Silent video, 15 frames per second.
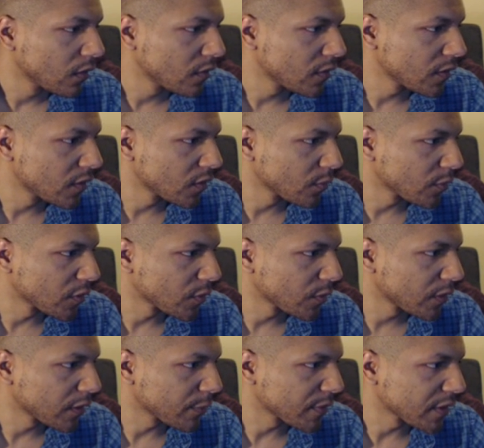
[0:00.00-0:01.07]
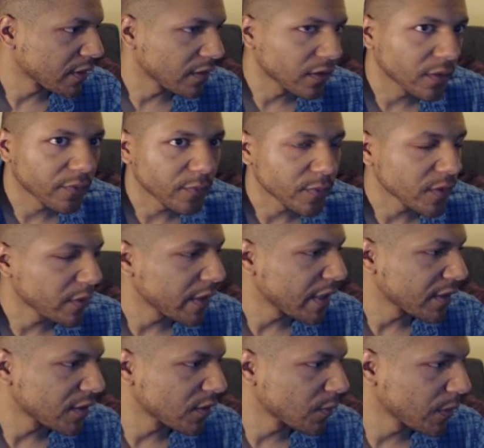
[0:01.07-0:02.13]
This is so much work. I'm setting up from
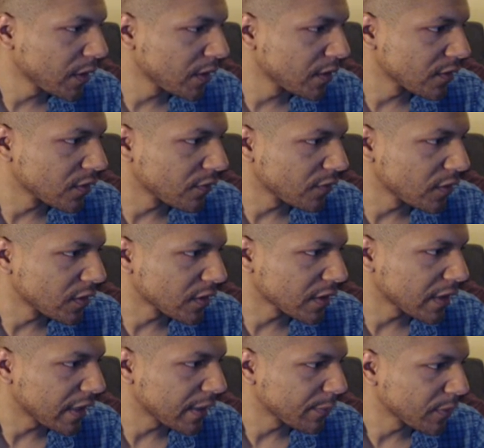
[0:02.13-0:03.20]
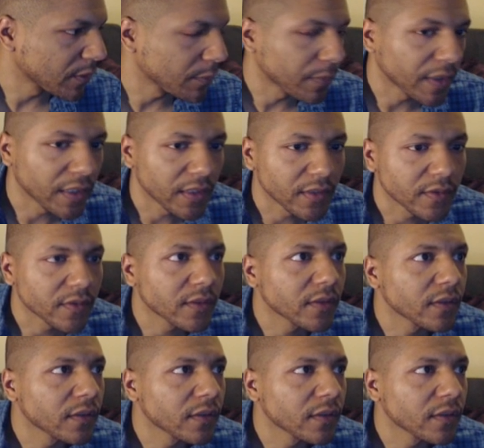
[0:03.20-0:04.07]
scratch. It's way easier if you just copy and paste.